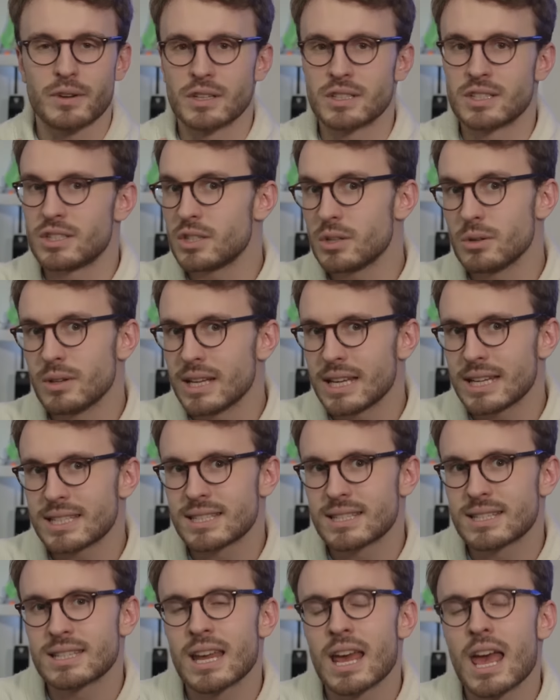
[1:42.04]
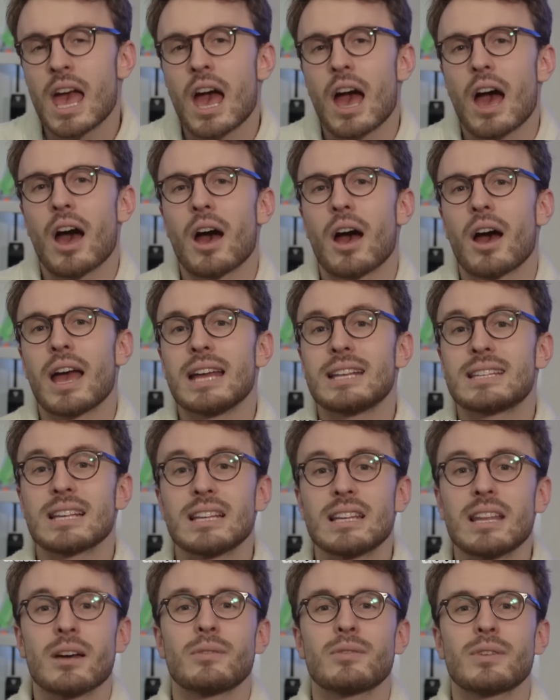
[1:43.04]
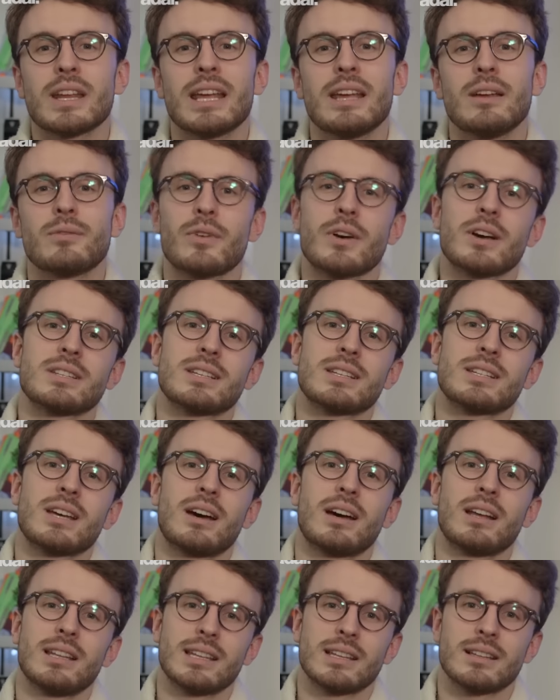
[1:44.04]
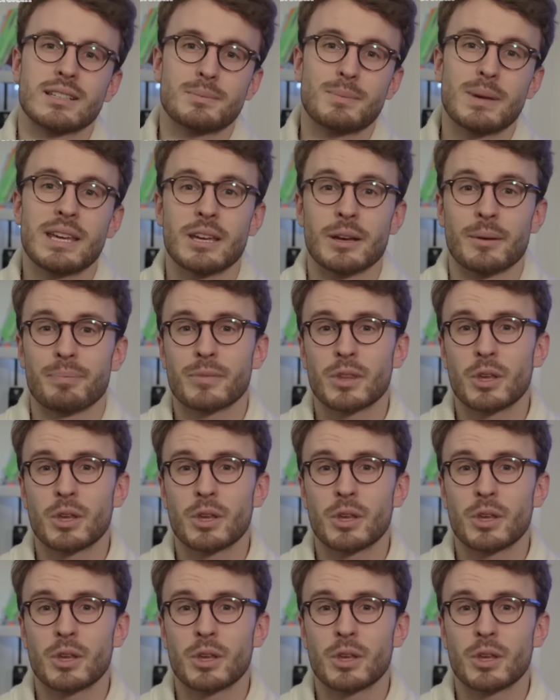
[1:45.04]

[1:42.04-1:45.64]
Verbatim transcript: for to-do lists. Uh, it's a lovely, versatile little speaker.